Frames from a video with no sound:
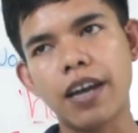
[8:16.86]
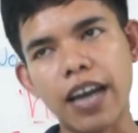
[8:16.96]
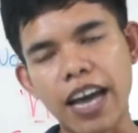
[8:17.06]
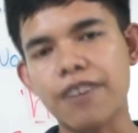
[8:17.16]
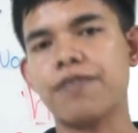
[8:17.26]

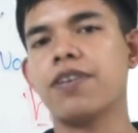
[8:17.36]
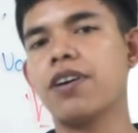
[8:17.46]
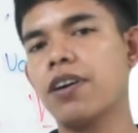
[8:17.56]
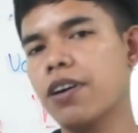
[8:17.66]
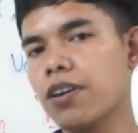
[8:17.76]
have
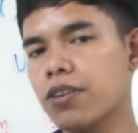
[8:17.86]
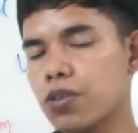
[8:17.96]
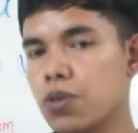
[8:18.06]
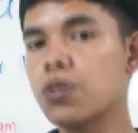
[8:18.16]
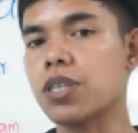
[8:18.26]

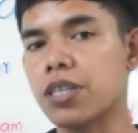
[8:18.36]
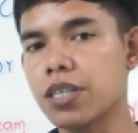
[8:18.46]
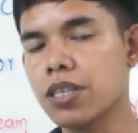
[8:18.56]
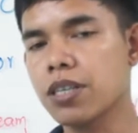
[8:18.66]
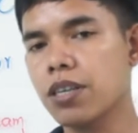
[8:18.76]
chosen
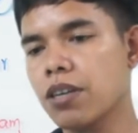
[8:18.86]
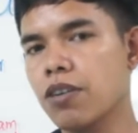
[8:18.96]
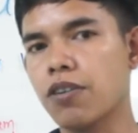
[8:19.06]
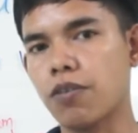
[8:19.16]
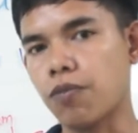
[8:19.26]

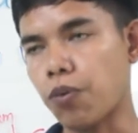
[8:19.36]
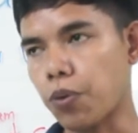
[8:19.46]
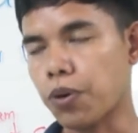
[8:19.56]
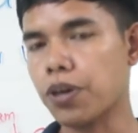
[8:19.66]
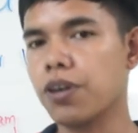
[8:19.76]

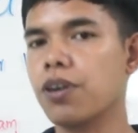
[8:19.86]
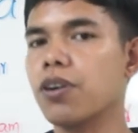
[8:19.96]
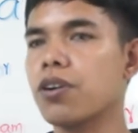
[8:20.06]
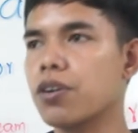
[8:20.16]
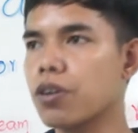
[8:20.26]

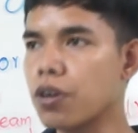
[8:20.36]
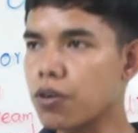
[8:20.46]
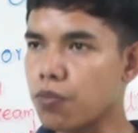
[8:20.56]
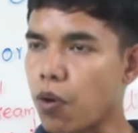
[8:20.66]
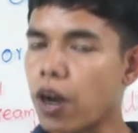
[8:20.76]
for
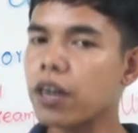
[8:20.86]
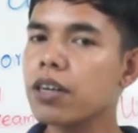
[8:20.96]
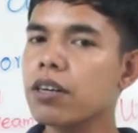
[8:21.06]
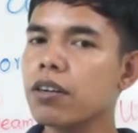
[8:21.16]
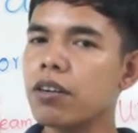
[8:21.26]
the one
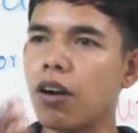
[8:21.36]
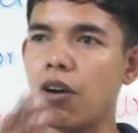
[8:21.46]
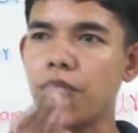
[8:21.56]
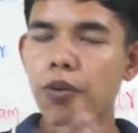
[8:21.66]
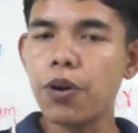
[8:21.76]

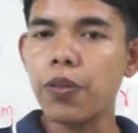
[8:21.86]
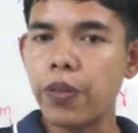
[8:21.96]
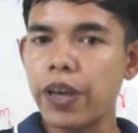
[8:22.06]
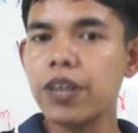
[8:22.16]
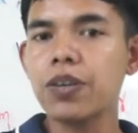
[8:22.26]
or for the
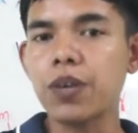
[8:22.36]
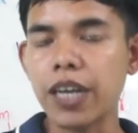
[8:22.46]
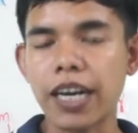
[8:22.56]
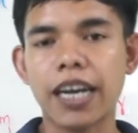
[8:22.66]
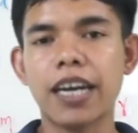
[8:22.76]
thing you
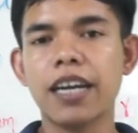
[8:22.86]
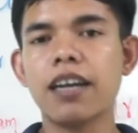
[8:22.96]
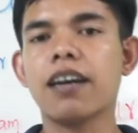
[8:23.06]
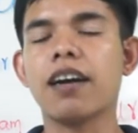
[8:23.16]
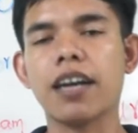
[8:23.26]
needed.
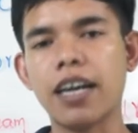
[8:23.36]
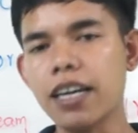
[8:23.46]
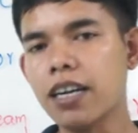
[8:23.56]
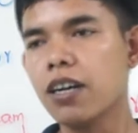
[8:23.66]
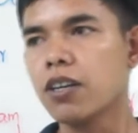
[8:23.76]

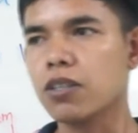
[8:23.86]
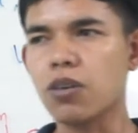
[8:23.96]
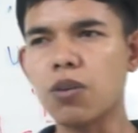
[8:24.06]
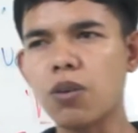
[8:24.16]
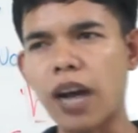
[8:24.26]
Okay,
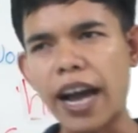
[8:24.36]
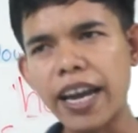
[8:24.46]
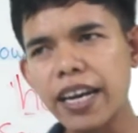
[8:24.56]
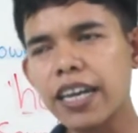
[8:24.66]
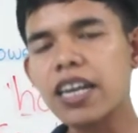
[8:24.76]
so
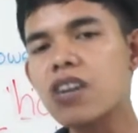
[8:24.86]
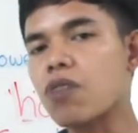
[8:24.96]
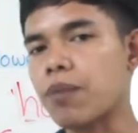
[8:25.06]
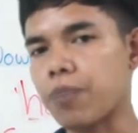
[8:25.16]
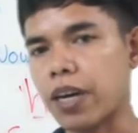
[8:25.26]
I need the
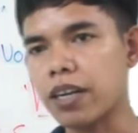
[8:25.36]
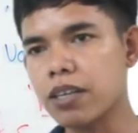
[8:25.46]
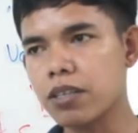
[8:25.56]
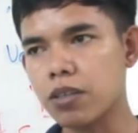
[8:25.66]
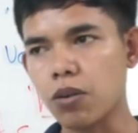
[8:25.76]
red
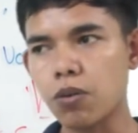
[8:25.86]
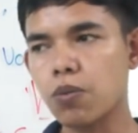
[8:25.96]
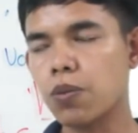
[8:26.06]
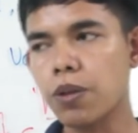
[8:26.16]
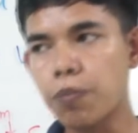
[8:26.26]
pen.
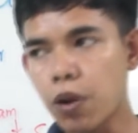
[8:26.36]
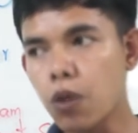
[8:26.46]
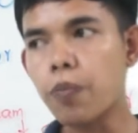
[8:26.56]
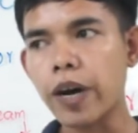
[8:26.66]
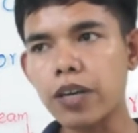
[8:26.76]
So the
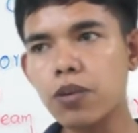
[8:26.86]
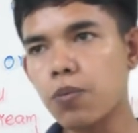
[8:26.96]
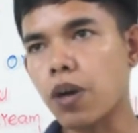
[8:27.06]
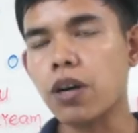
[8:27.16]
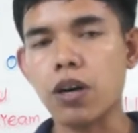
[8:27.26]
blue pen you
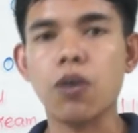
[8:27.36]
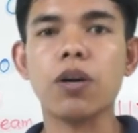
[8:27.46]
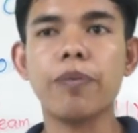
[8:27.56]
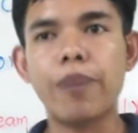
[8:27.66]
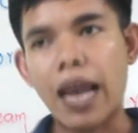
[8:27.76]
want?
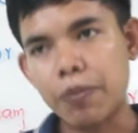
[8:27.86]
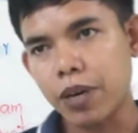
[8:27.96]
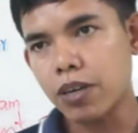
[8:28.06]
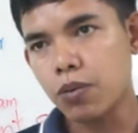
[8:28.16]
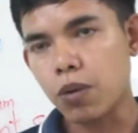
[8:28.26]
No. The black
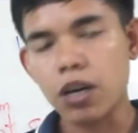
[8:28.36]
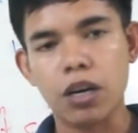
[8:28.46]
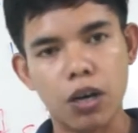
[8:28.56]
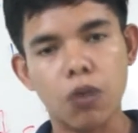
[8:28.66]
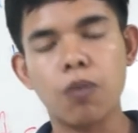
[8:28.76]
pen you
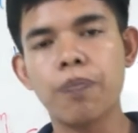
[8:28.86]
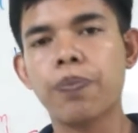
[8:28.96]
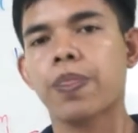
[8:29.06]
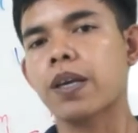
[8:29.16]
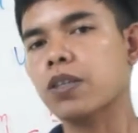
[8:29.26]
want? No.
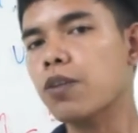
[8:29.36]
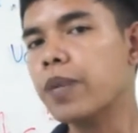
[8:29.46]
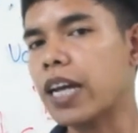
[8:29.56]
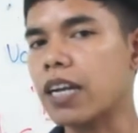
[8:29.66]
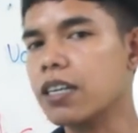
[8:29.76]
So I
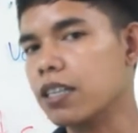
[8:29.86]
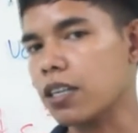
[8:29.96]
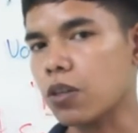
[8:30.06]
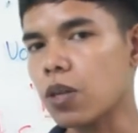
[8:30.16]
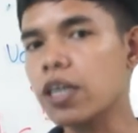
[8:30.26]
mean that
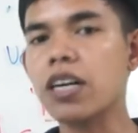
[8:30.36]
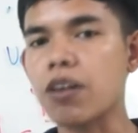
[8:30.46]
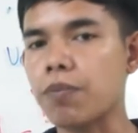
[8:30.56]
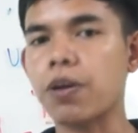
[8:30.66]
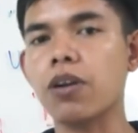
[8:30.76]
just only the
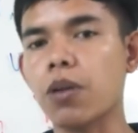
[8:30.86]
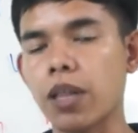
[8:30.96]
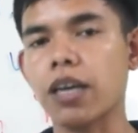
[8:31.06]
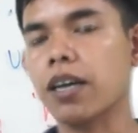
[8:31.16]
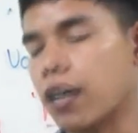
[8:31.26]
red pen
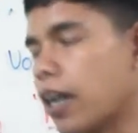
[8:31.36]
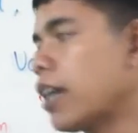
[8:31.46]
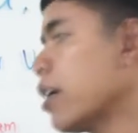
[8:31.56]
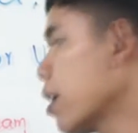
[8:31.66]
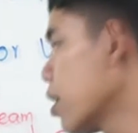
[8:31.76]
only.
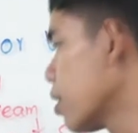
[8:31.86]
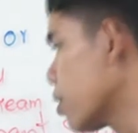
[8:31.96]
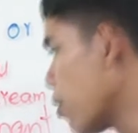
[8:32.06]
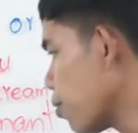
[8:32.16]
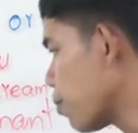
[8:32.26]
Okay,
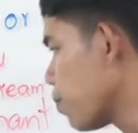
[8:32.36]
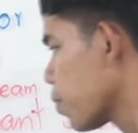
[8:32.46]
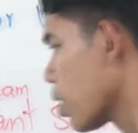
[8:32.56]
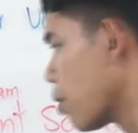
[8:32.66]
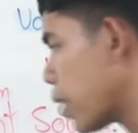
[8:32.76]

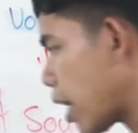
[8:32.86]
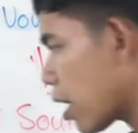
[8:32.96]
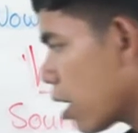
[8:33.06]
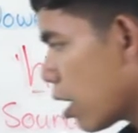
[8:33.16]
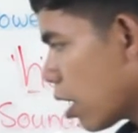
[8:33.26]
so I mean
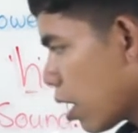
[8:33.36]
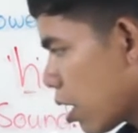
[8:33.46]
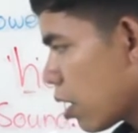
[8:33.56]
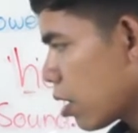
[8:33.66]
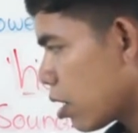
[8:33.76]

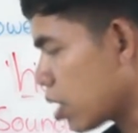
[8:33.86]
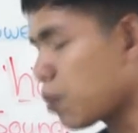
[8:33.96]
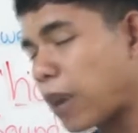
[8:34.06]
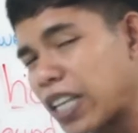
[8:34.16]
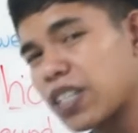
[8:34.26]
that a
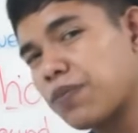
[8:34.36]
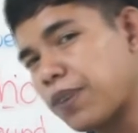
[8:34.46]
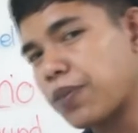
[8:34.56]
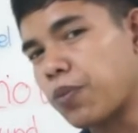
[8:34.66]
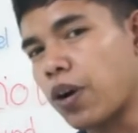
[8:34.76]

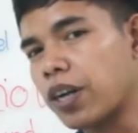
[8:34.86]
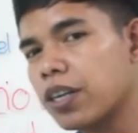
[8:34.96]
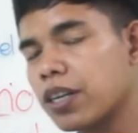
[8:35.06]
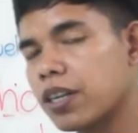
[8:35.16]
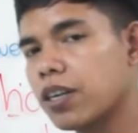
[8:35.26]
specific
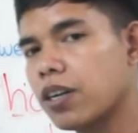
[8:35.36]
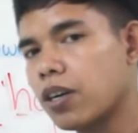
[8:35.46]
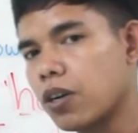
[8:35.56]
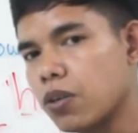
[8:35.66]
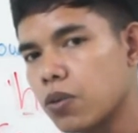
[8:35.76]
one,
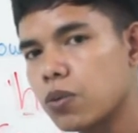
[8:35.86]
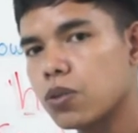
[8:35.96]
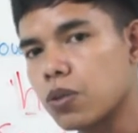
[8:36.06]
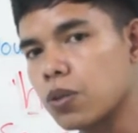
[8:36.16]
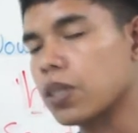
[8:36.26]

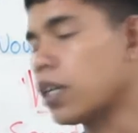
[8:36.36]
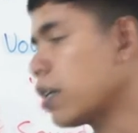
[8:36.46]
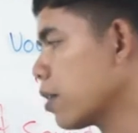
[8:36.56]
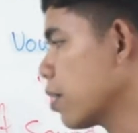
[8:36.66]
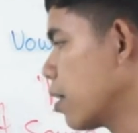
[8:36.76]
you choose it.
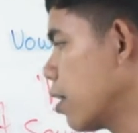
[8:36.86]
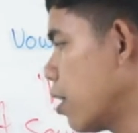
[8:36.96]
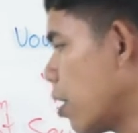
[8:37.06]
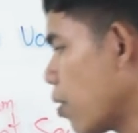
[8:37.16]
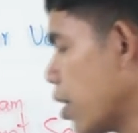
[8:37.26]

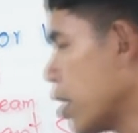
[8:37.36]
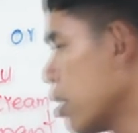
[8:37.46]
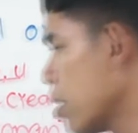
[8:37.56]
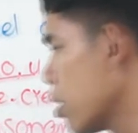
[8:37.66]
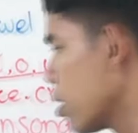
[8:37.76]
Alright,
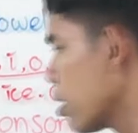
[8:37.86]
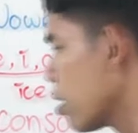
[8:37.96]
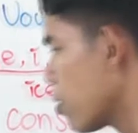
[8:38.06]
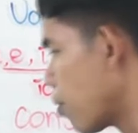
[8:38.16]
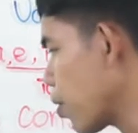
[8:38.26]

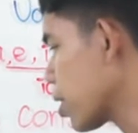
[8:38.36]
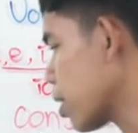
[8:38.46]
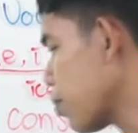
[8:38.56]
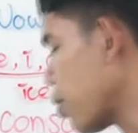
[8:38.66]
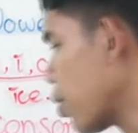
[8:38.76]
for
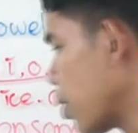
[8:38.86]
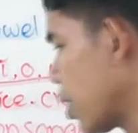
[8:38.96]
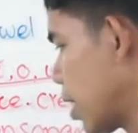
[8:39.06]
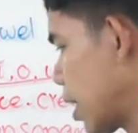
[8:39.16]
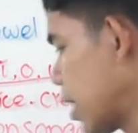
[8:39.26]

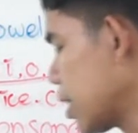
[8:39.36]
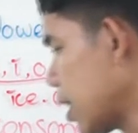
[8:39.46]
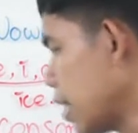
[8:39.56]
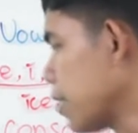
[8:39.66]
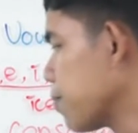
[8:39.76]
example, I can
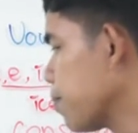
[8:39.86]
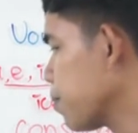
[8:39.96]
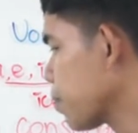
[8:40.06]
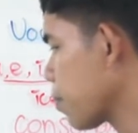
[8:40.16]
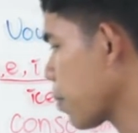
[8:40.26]

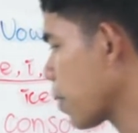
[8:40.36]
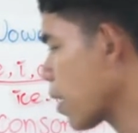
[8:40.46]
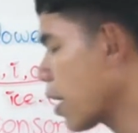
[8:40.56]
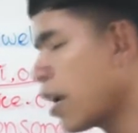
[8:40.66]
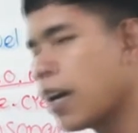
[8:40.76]
say
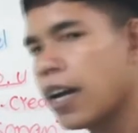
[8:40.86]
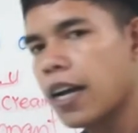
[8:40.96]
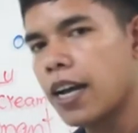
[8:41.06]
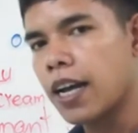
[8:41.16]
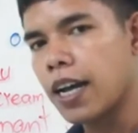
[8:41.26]

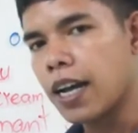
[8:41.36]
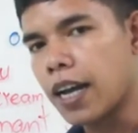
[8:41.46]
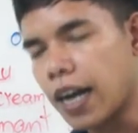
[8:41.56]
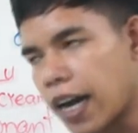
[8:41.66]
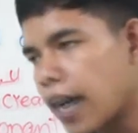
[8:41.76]

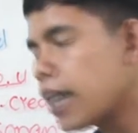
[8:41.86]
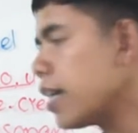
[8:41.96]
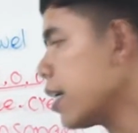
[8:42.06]
I